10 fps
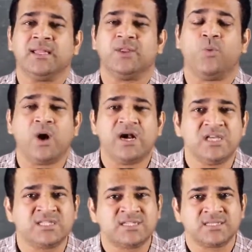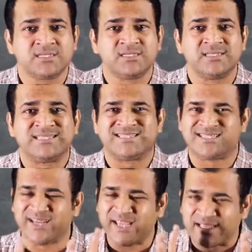the word is
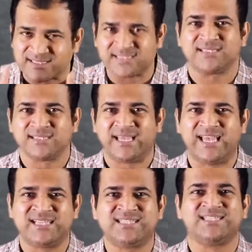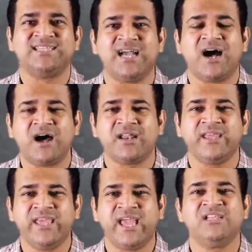strengths. S T R
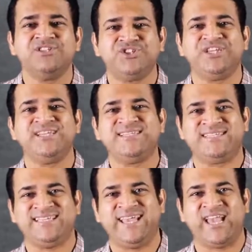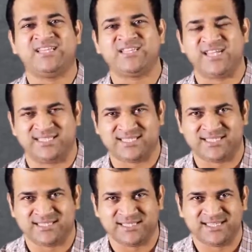E N G T H
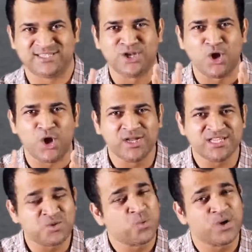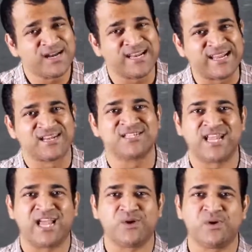S is the longest word in English
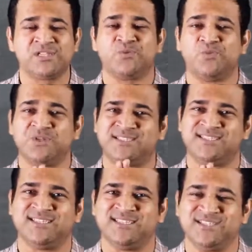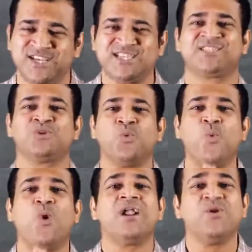language with just
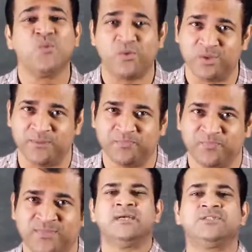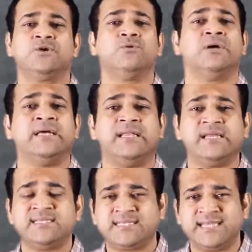one vowel. So
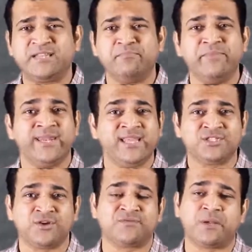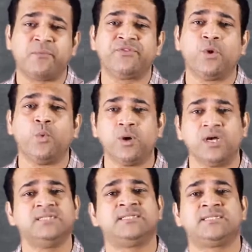let's see the meanings of some of the
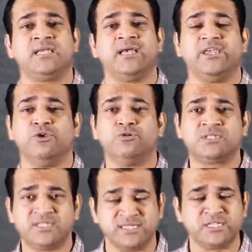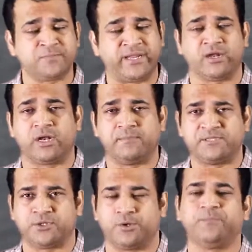words used in this particular
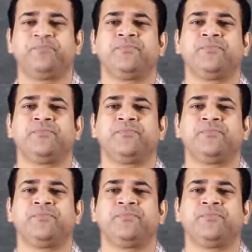episode.